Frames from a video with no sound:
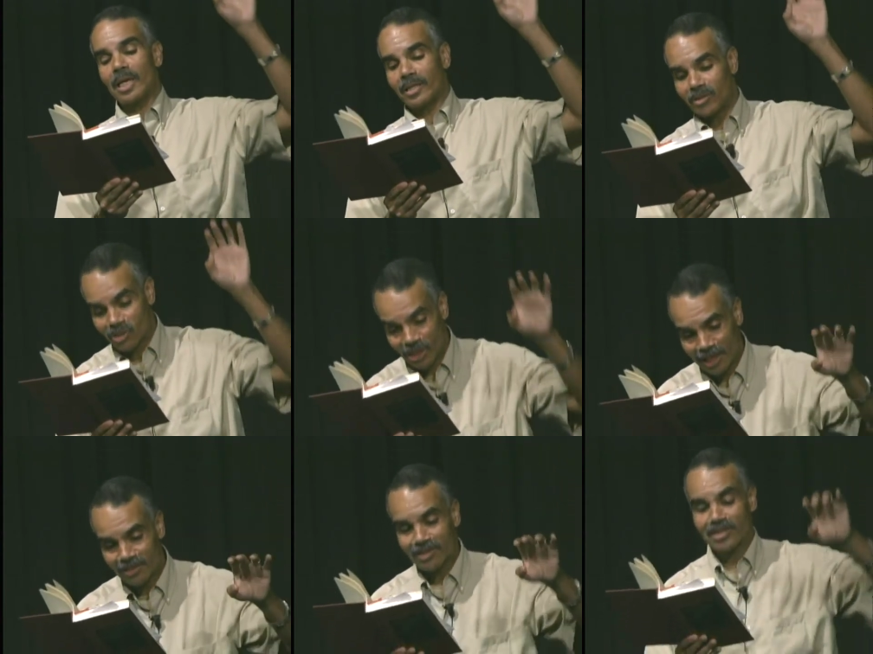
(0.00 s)
and
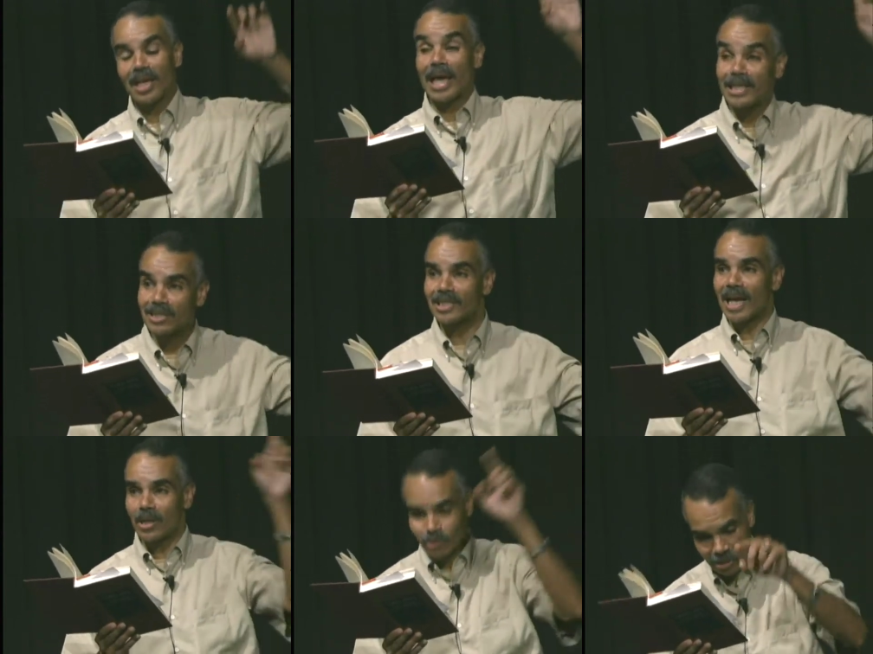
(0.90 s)
sense and
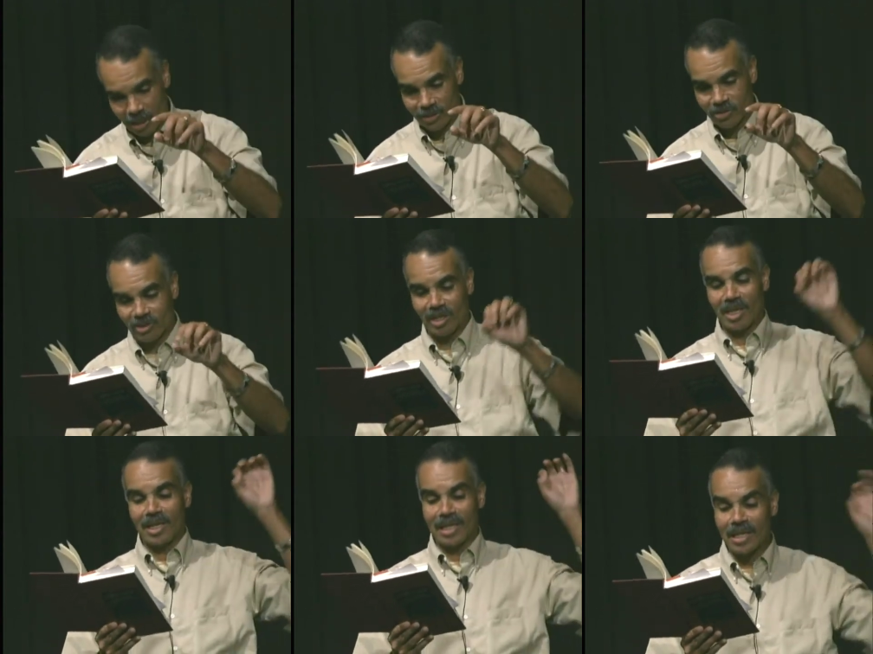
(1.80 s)
sound sense,
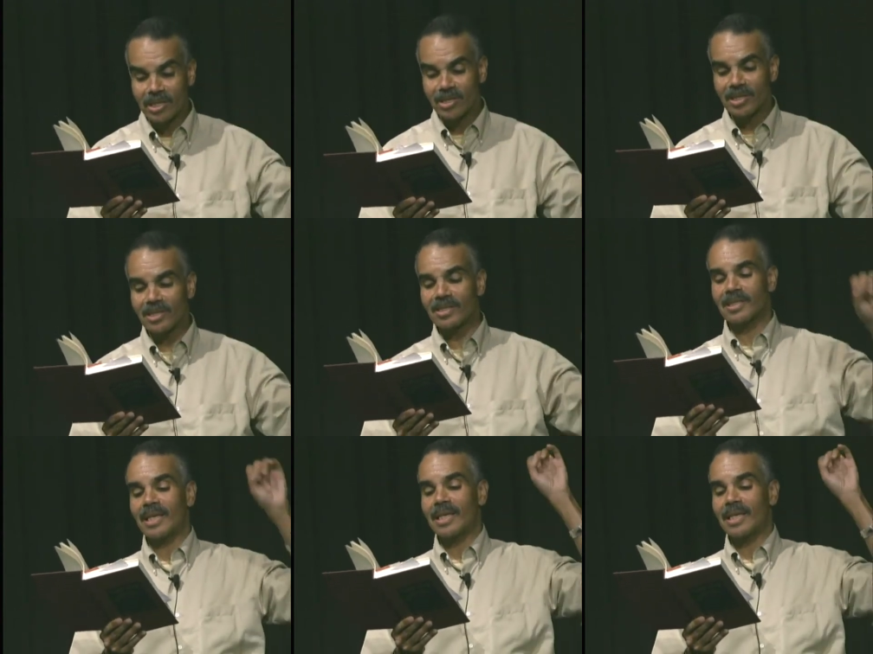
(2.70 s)
innocence,